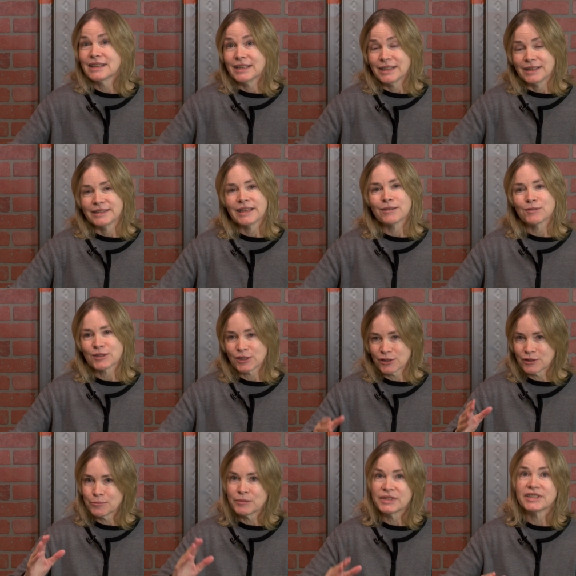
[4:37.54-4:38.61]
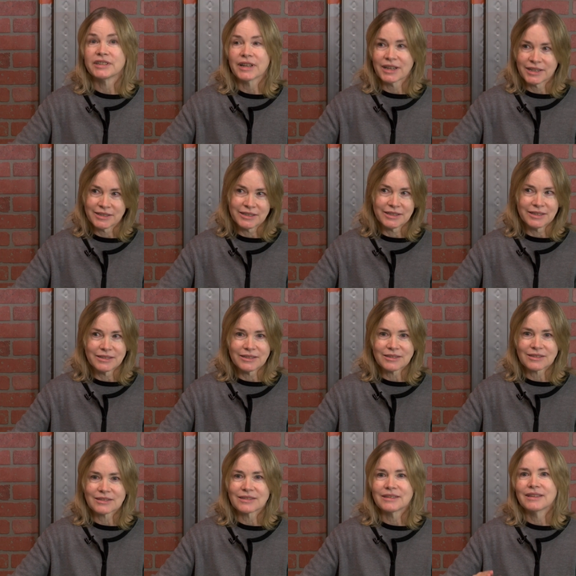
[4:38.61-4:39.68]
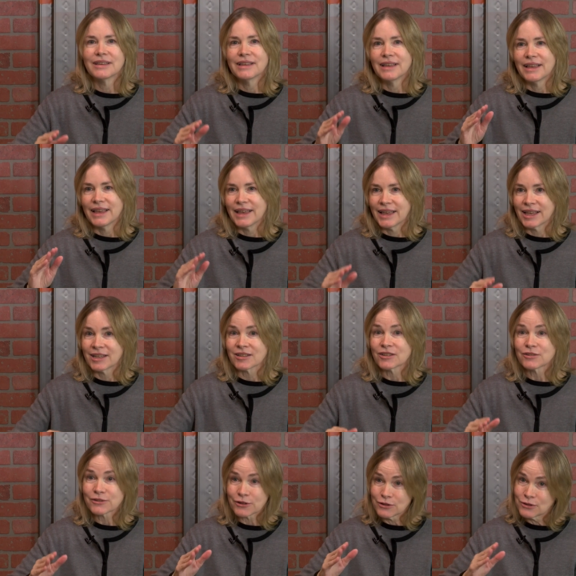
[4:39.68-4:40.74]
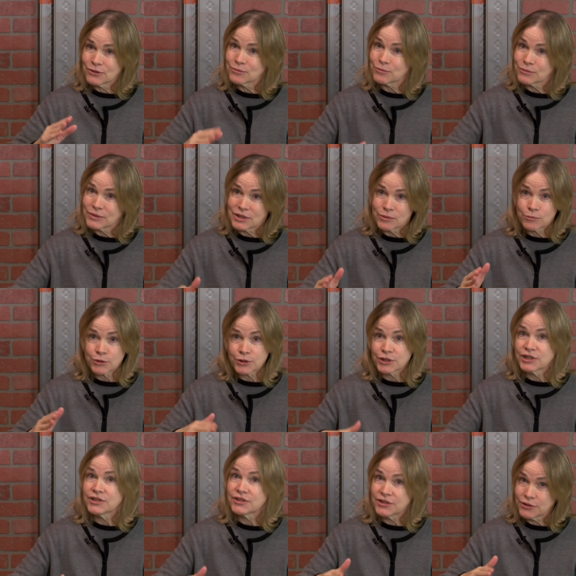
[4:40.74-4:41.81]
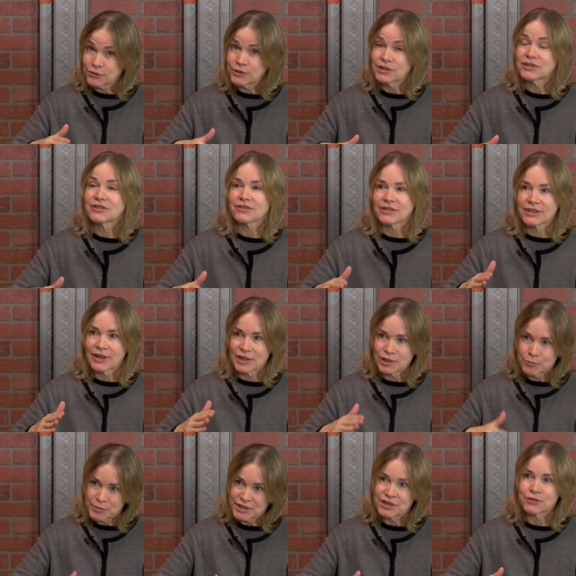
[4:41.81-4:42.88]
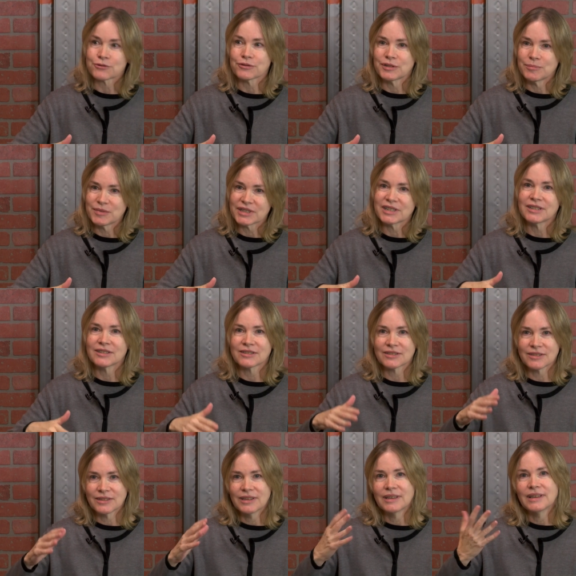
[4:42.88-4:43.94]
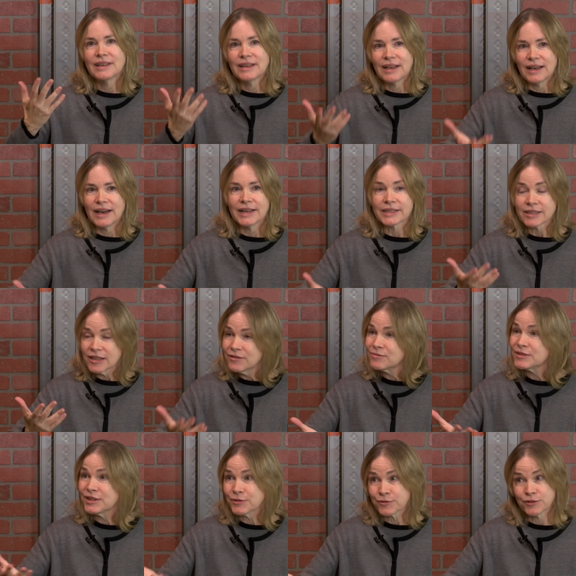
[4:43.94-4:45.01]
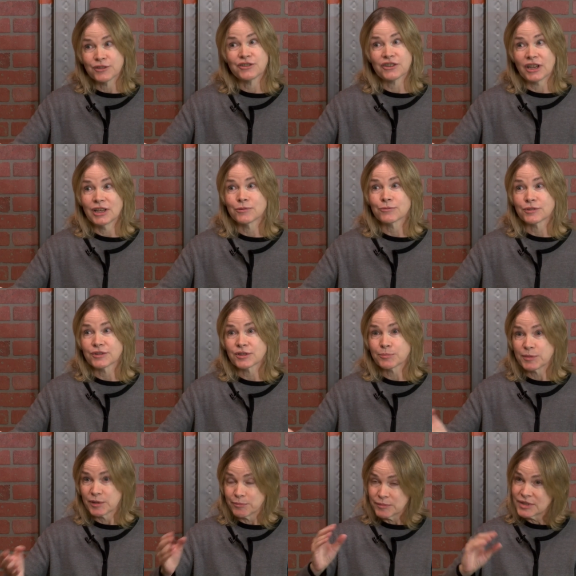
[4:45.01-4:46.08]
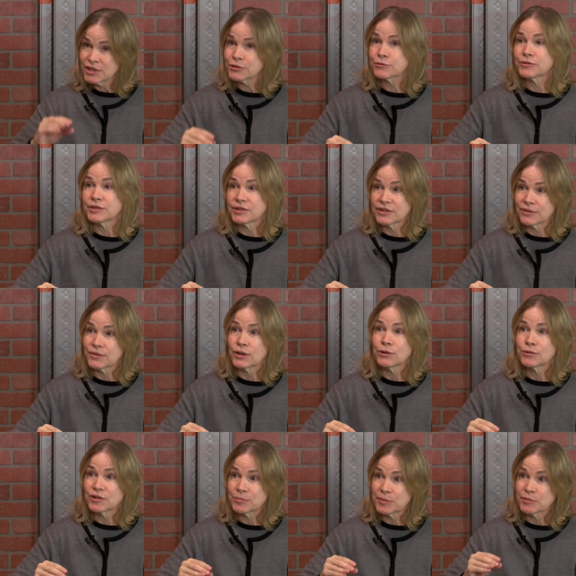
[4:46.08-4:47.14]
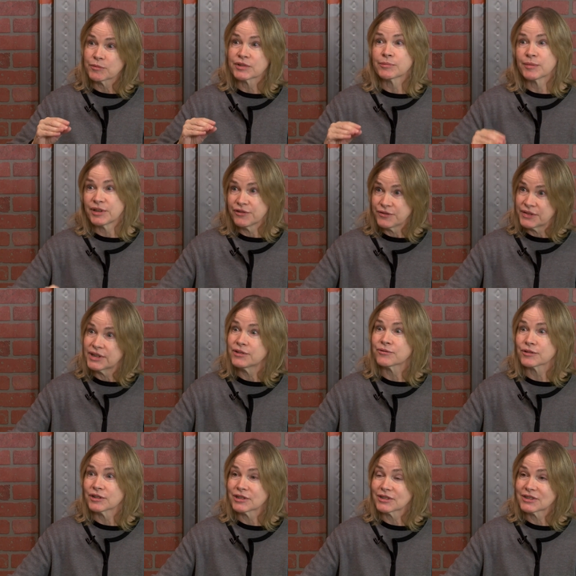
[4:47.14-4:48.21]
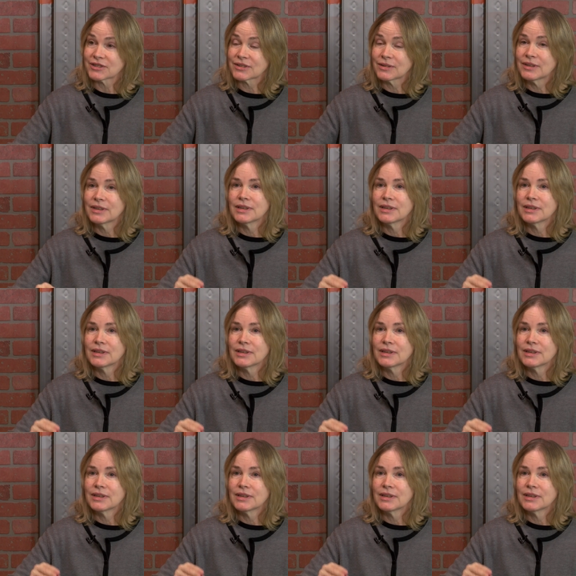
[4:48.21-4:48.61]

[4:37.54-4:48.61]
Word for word: And that was in the mid 90s. And I started working seriously on a mystery because I love different genres, but mysteries have always been one of my favorites.